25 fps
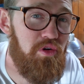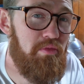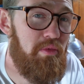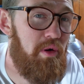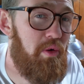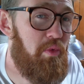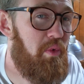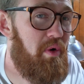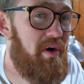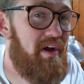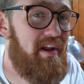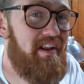
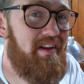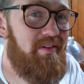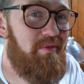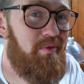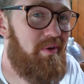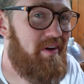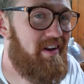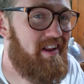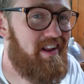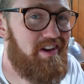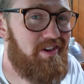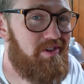but
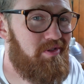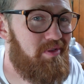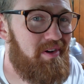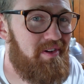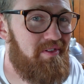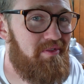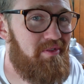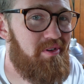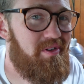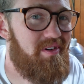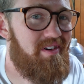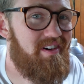one out of
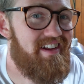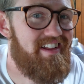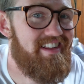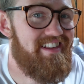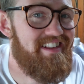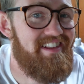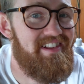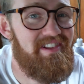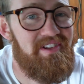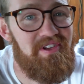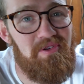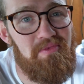24
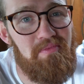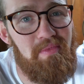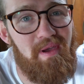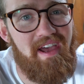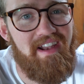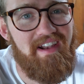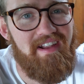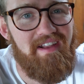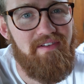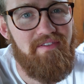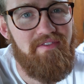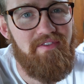isn't too
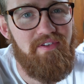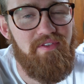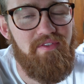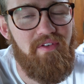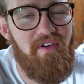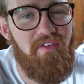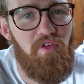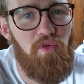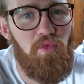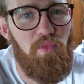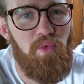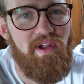bad if you've
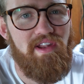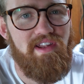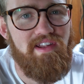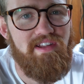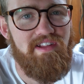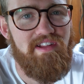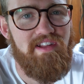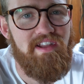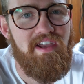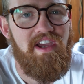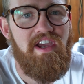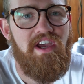ever
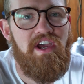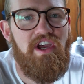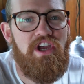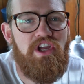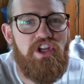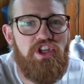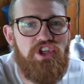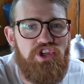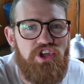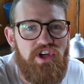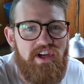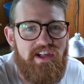raised
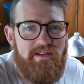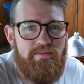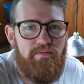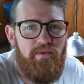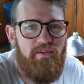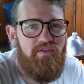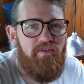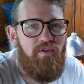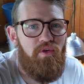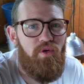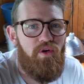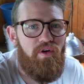chicks
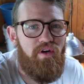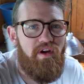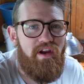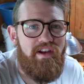before.